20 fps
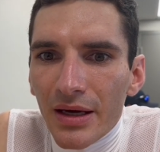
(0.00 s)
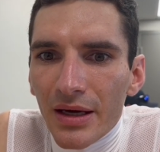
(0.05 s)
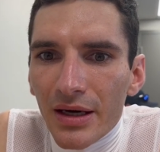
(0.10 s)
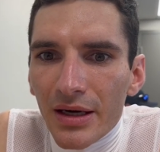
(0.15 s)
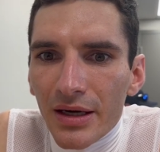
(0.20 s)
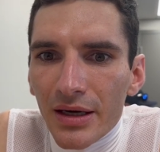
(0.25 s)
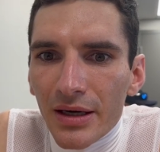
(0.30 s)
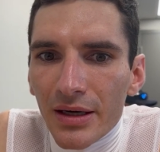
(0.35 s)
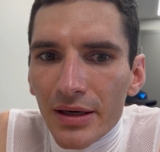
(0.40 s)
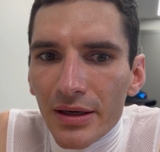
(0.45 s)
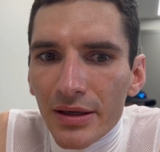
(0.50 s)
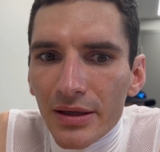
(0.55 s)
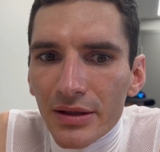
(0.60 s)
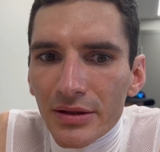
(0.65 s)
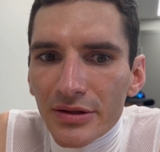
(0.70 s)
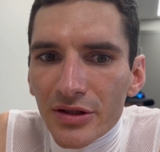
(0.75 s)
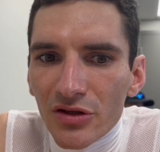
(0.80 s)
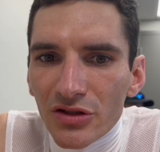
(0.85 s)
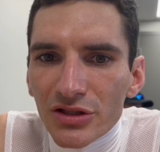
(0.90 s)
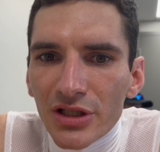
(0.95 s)
That
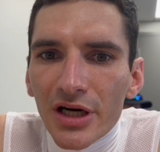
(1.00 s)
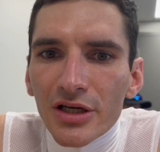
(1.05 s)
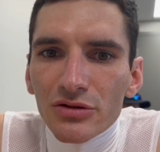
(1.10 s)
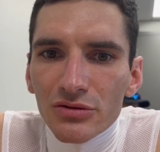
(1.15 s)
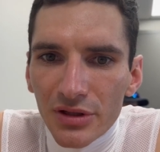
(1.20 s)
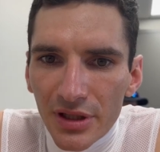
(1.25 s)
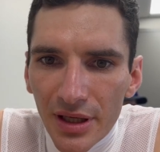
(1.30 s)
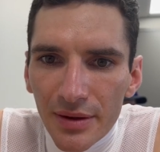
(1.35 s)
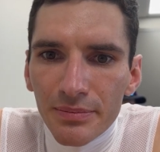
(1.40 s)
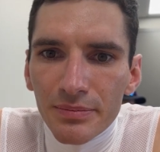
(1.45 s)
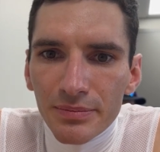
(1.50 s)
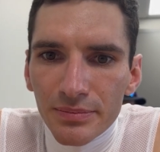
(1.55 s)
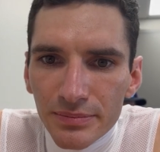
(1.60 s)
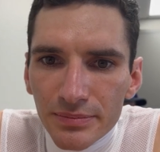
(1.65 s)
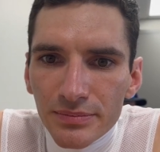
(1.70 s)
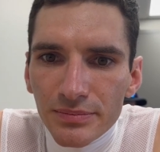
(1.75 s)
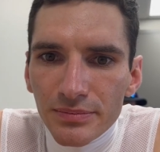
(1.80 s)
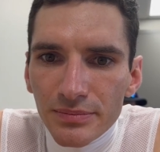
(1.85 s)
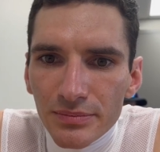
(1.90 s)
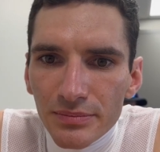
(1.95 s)
was hard to get
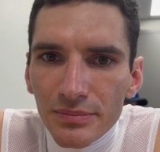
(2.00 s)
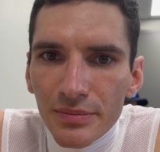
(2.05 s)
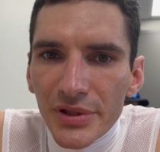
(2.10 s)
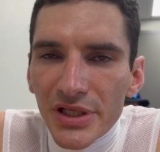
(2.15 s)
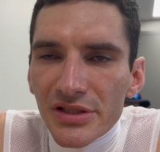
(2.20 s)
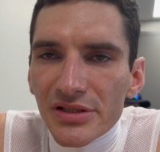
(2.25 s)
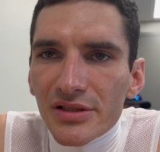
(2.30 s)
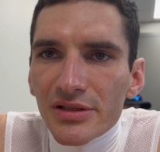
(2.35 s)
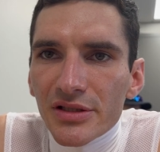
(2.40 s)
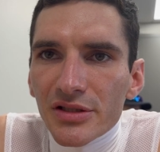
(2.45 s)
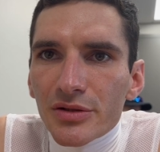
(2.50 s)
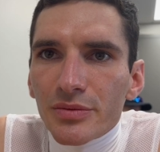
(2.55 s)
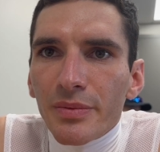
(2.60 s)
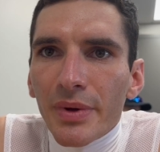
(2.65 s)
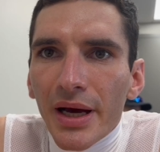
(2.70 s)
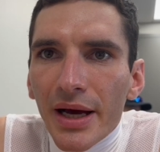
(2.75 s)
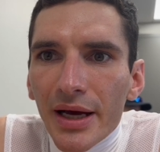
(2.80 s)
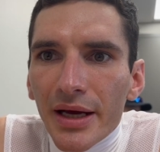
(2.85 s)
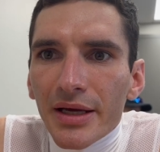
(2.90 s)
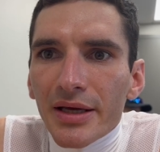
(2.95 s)
business
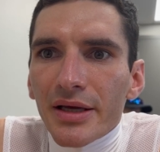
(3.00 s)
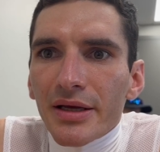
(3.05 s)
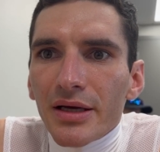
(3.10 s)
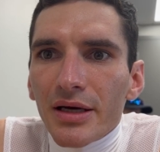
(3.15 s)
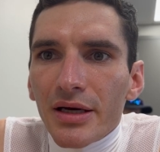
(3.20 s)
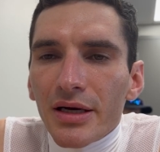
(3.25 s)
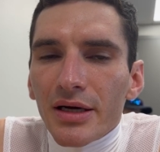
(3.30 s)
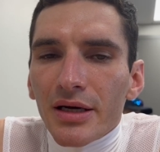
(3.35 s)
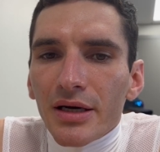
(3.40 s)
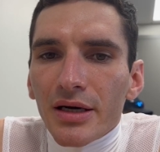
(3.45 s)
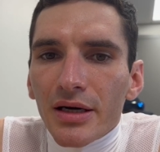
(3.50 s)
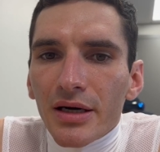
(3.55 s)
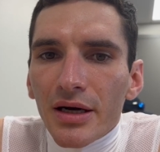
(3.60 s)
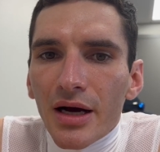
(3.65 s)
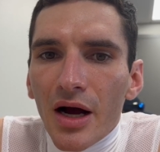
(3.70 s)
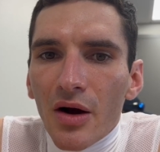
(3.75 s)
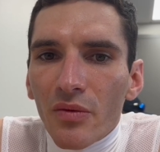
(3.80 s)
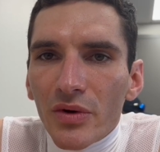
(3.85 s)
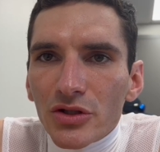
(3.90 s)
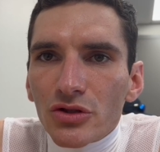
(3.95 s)
back.
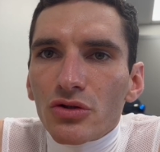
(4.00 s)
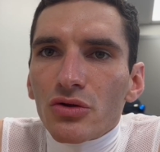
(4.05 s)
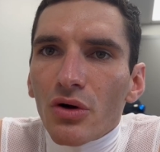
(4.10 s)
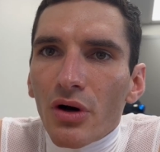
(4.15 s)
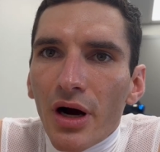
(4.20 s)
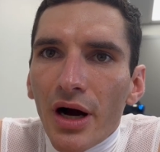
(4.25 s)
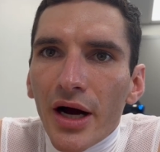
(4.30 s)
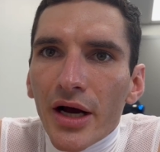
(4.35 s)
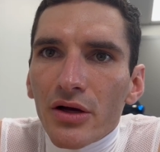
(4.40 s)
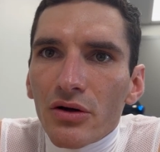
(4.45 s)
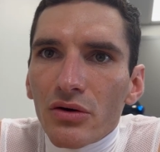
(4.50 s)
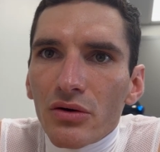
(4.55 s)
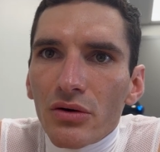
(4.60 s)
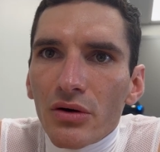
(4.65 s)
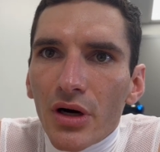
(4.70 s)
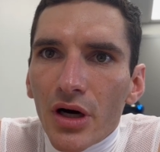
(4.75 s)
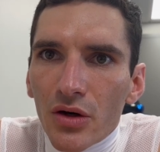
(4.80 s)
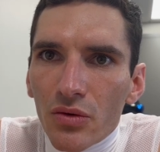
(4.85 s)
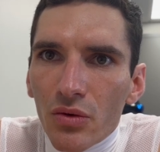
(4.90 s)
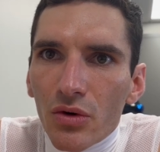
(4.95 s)
I went to Ohio.
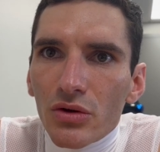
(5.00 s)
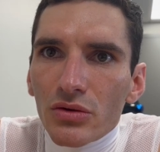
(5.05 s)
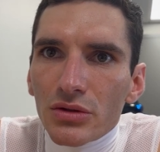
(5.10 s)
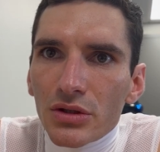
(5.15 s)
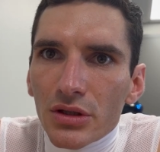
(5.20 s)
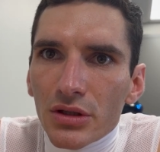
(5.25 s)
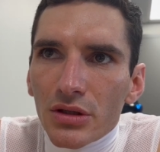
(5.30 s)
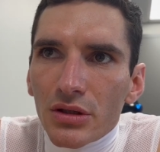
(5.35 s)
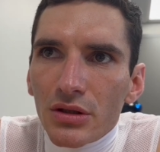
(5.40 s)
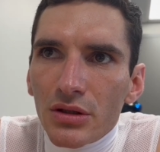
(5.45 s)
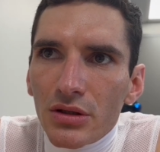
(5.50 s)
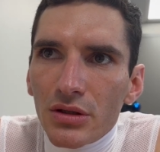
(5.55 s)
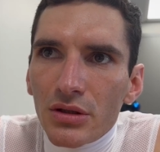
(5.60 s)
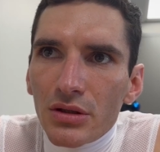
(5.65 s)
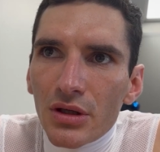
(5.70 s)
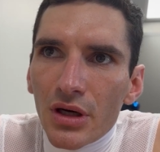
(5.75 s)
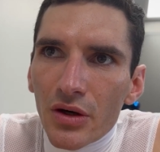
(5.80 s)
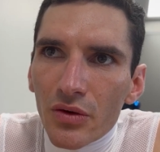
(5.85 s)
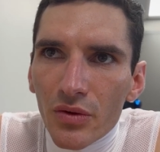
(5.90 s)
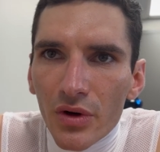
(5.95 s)
I rolled
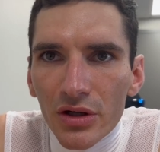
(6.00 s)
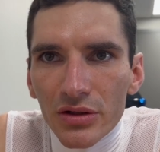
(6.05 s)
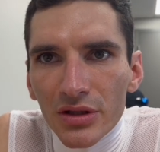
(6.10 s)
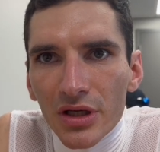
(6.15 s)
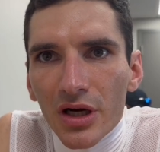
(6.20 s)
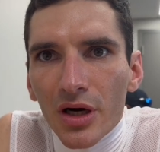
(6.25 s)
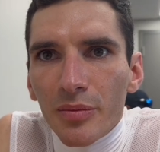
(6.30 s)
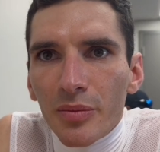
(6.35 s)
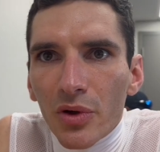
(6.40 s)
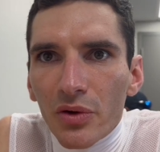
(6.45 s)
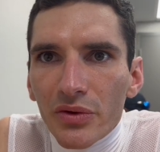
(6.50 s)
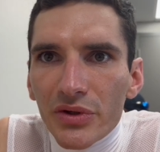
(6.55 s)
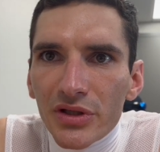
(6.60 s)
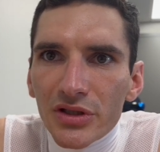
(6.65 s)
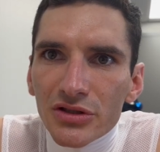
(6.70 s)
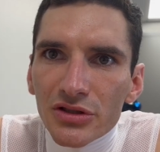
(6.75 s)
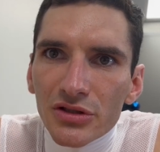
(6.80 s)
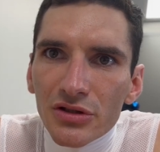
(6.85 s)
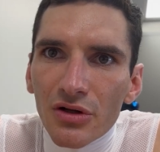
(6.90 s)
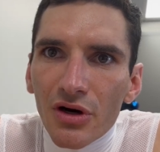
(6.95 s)
around a couple of
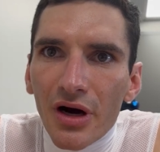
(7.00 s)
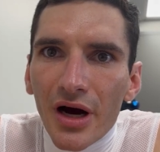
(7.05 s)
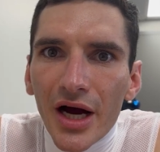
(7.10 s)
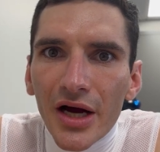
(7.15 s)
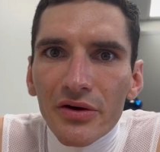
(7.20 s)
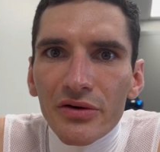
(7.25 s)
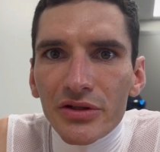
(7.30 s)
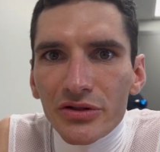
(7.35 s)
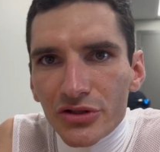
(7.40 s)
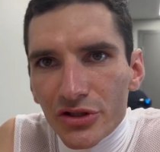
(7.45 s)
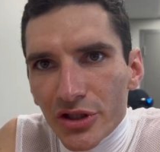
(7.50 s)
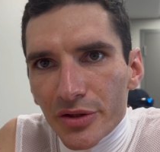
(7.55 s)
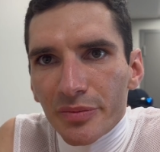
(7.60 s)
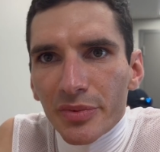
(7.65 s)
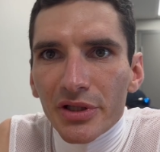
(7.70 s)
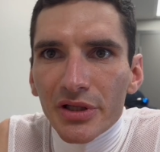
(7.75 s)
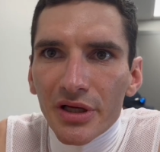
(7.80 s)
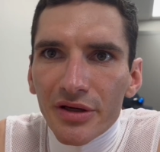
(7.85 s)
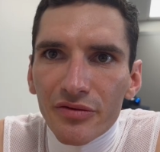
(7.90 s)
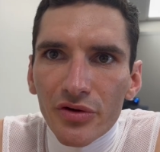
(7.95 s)
years in Ohio,
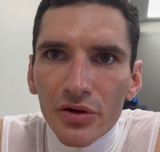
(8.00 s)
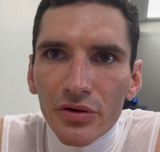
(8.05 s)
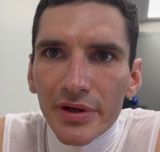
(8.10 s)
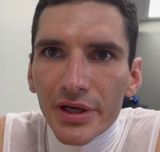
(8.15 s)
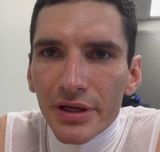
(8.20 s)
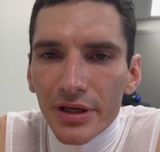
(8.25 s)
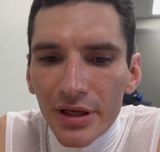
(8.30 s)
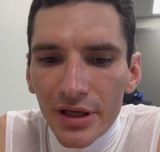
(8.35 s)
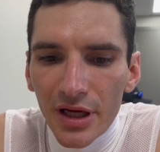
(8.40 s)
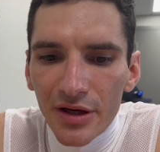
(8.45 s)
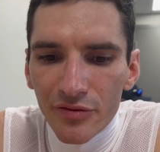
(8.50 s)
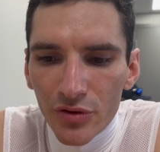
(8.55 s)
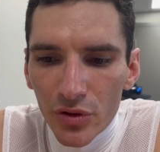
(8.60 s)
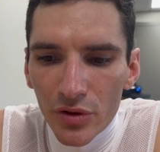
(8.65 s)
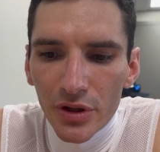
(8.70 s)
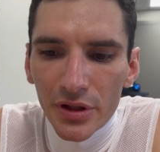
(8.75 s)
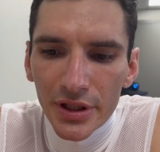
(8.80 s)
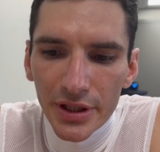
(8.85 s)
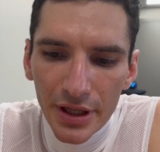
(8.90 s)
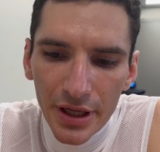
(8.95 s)
chipping
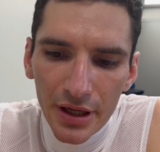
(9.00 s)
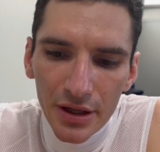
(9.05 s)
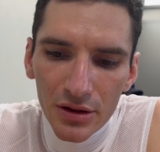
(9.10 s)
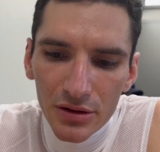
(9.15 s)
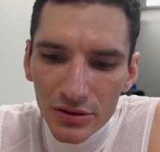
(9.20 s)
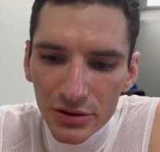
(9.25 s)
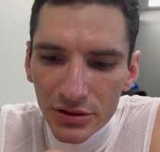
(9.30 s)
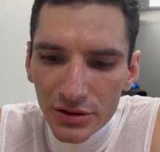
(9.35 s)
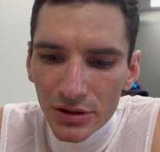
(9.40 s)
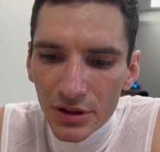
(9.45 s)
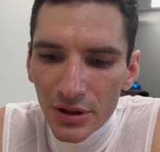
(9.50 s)
everywhere else.